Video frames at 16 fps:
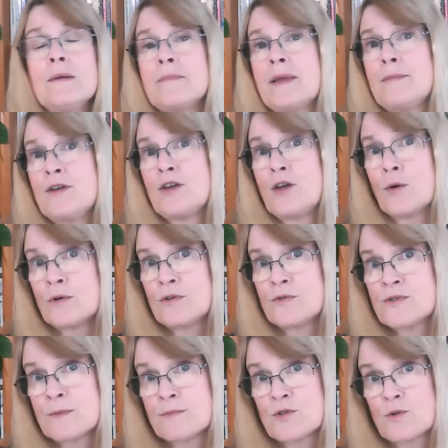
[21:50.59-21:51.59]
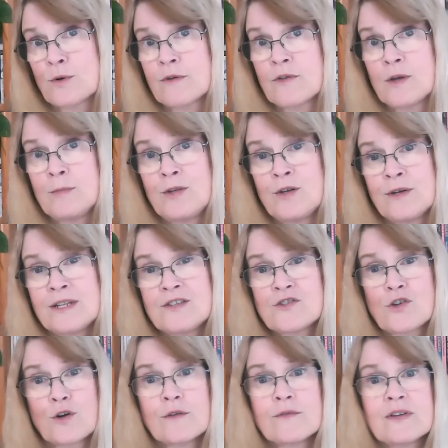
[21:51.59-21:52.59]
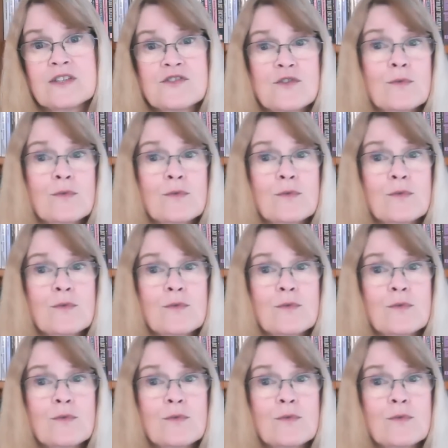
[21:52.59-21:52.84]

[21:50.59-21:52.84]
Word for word: maybe go do some sort of community service?